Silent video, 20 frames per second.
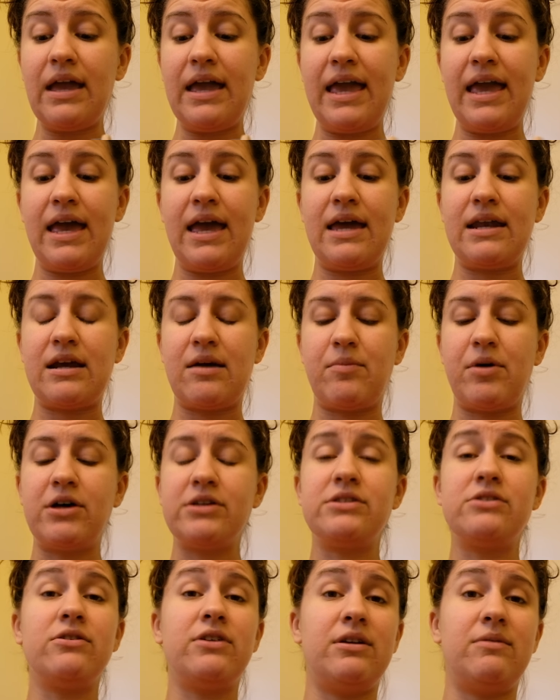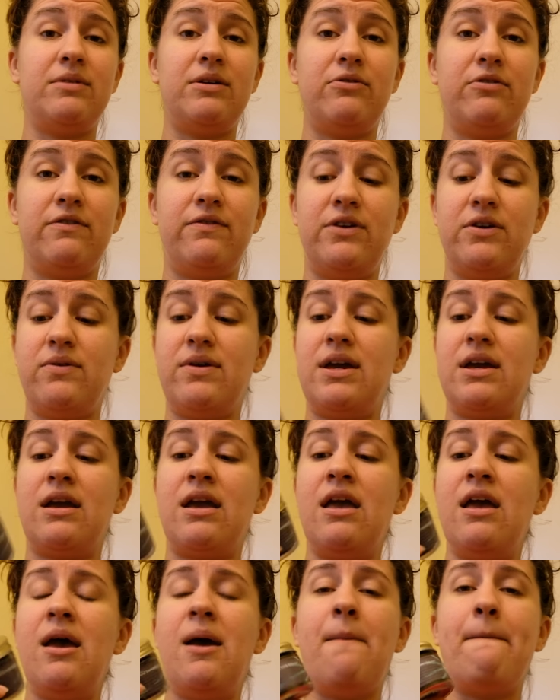And I'm also going to be
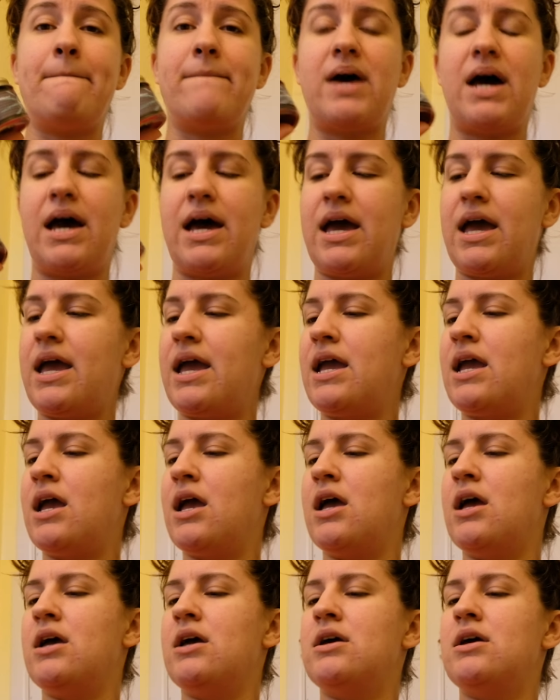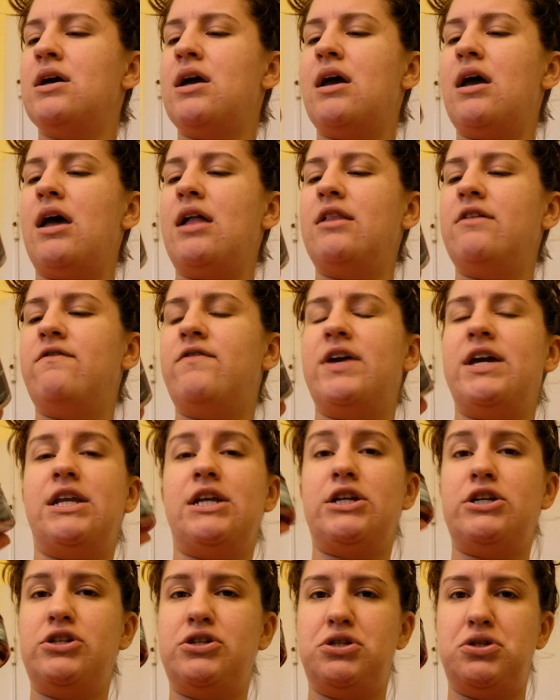reviewing my
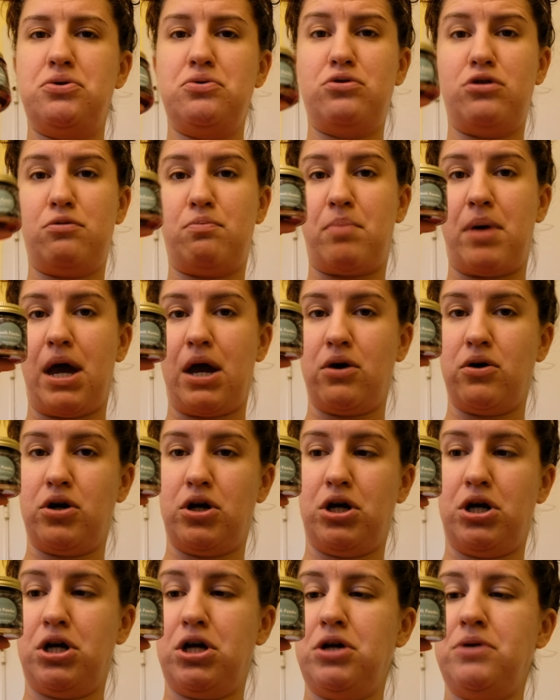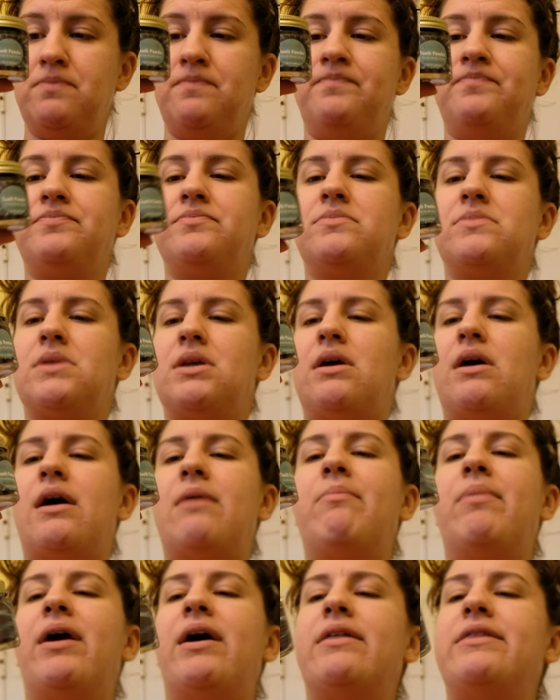elevated tooth powder. I
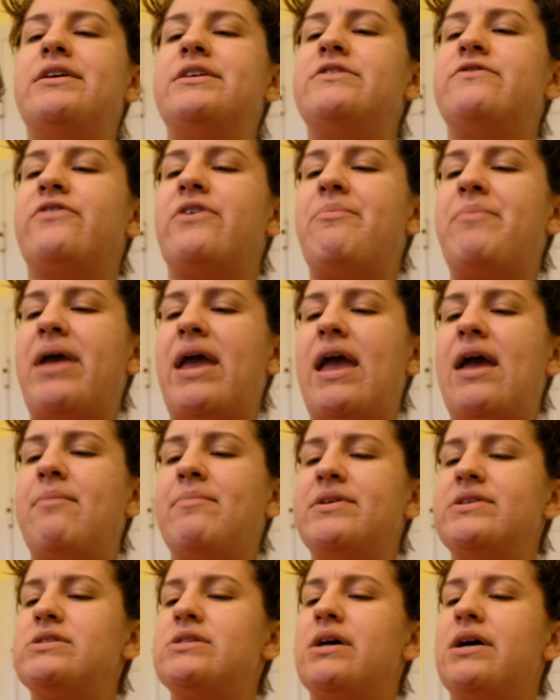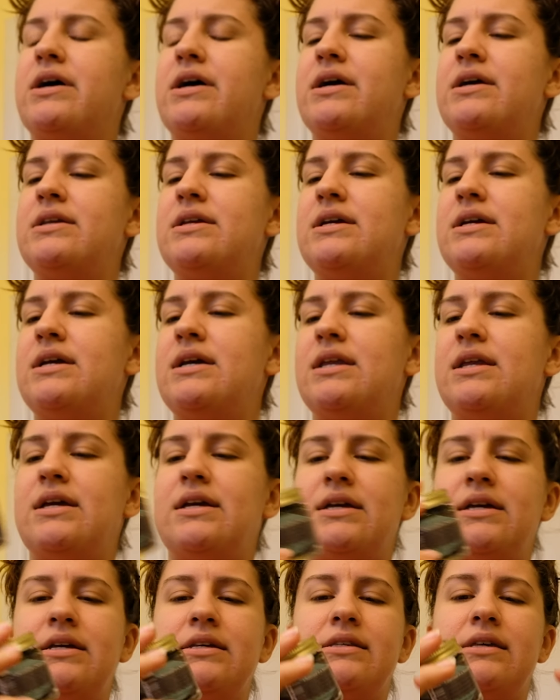bought this from Amazon. It
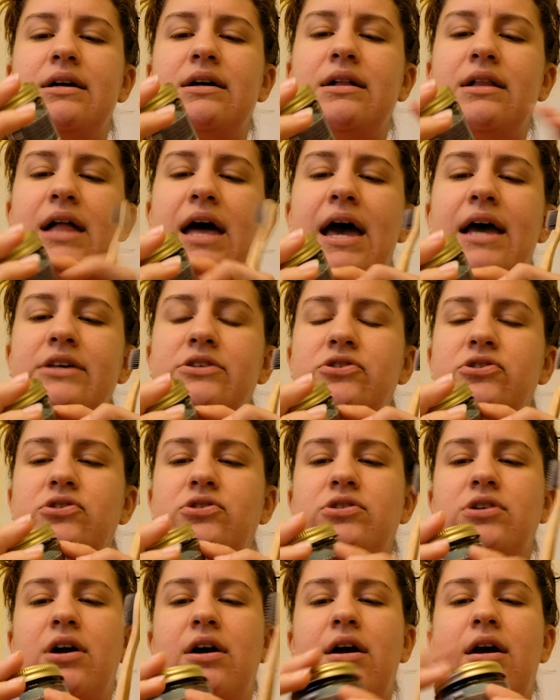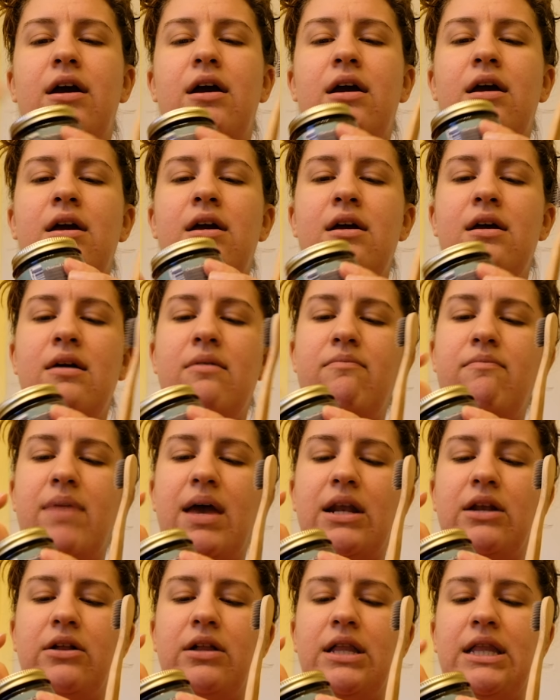is a glass jar,
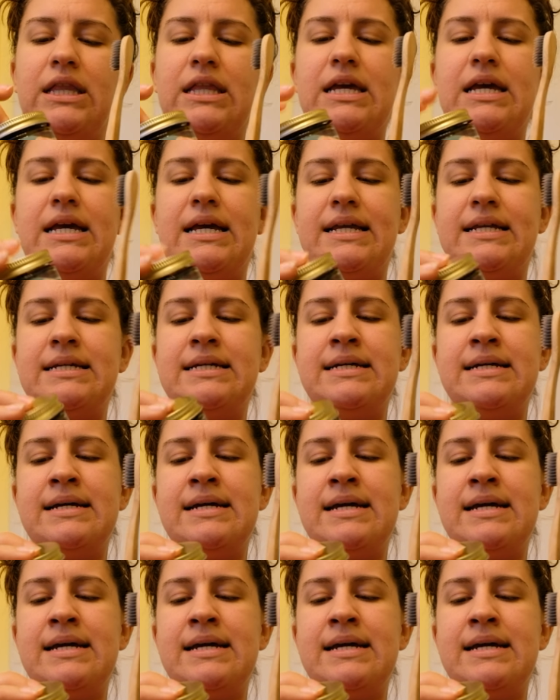metal lid,